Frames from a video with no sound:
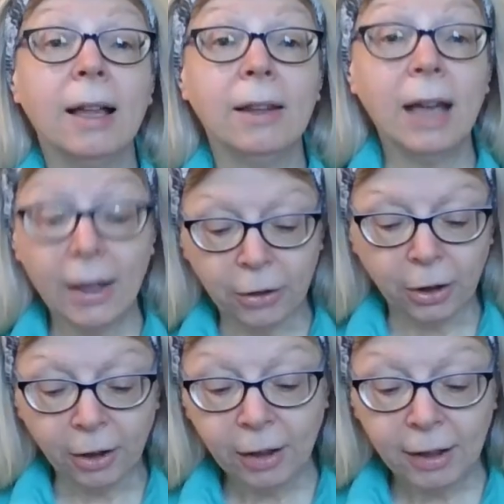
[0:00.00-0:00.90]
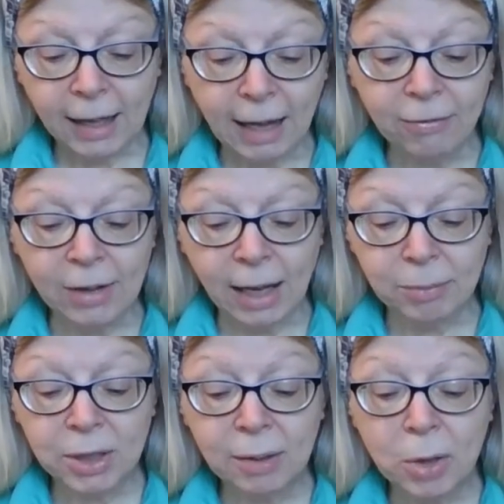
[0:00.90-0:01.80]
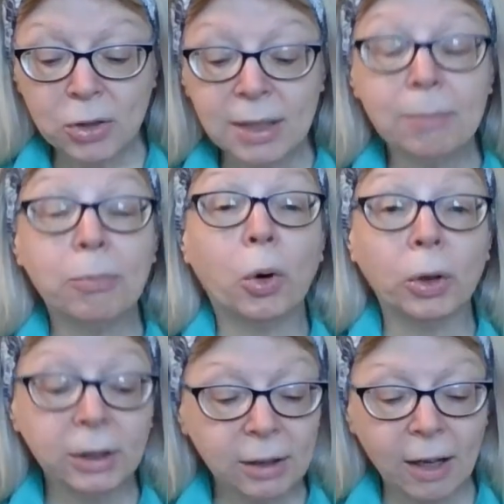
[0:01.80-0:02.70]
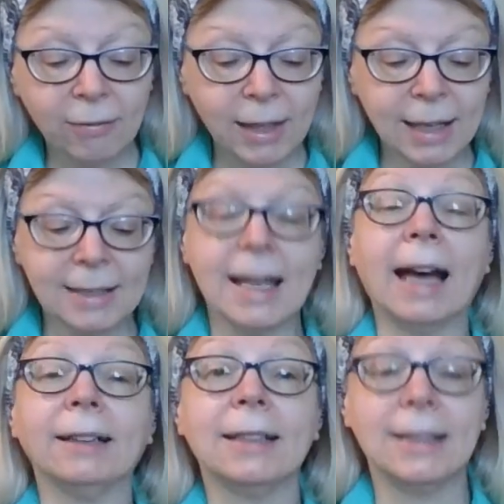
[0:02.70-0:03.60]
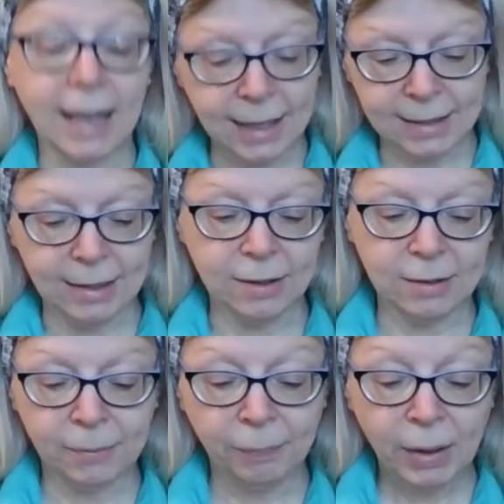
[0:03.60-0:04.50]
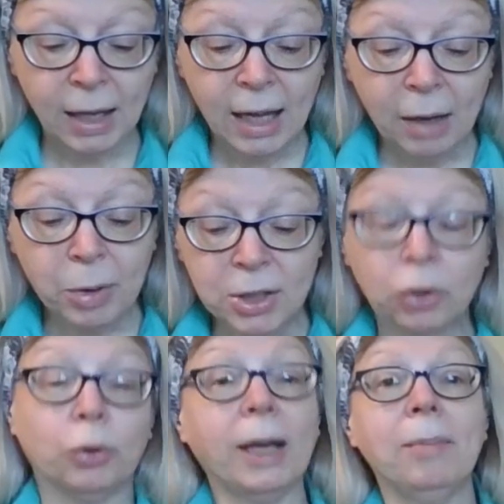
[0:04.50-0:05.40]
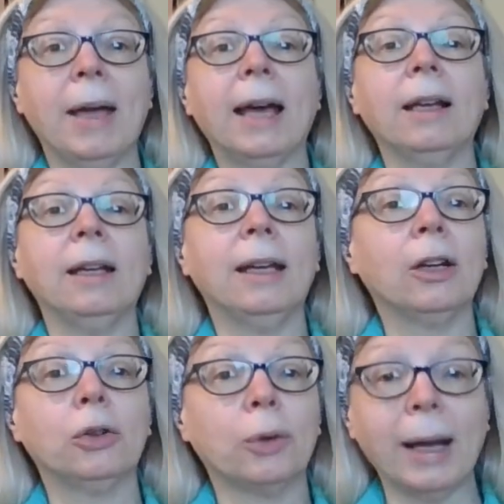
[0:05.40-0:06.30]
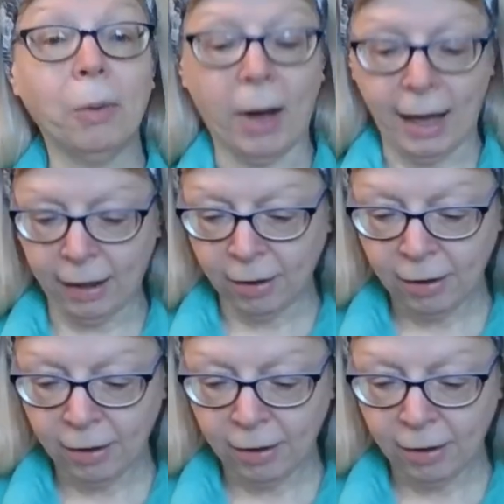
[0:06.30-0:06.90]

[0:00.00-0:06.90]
The other gave name to the most important of the exact sciences, and was a great man in a great way.